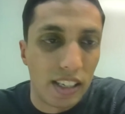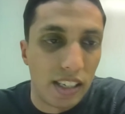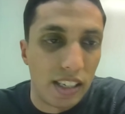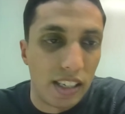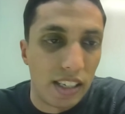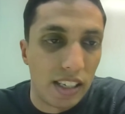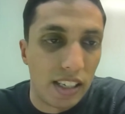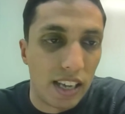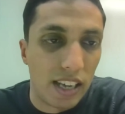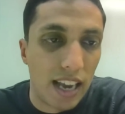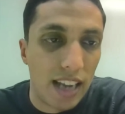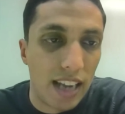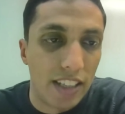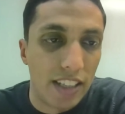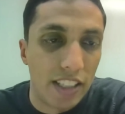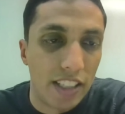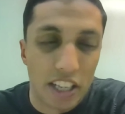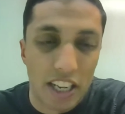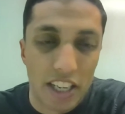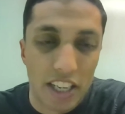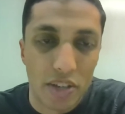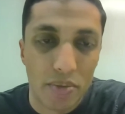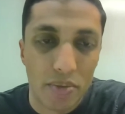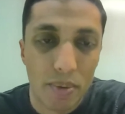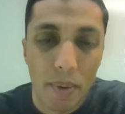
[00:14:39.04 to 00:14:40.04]
Anna,
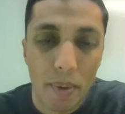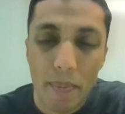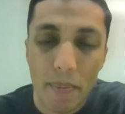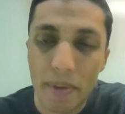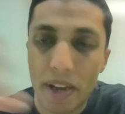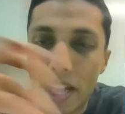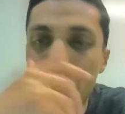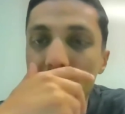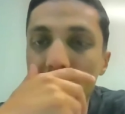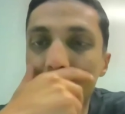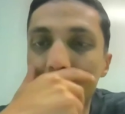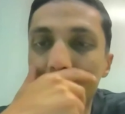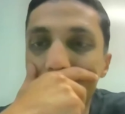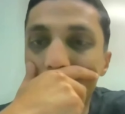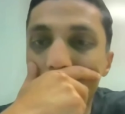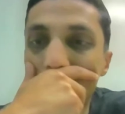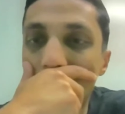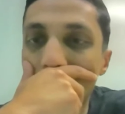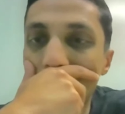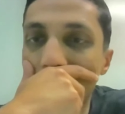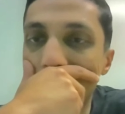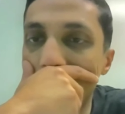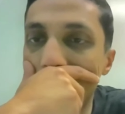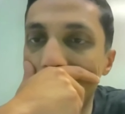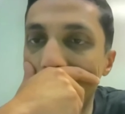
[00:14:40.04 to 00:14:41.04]
can you remember any of the
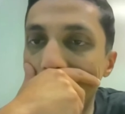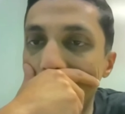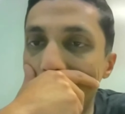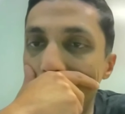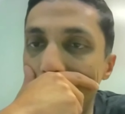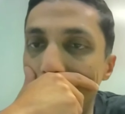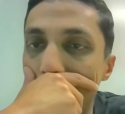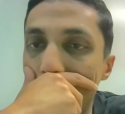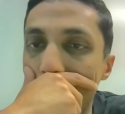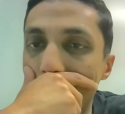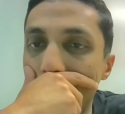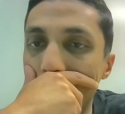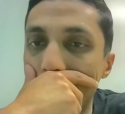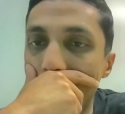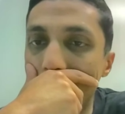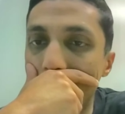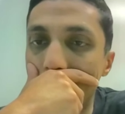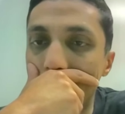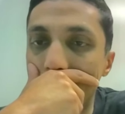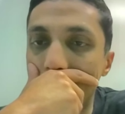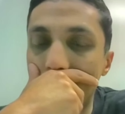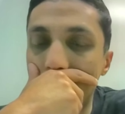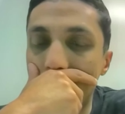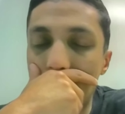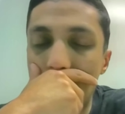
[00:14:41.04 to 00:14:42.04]
other
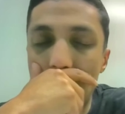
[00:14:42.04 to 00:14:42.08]
points,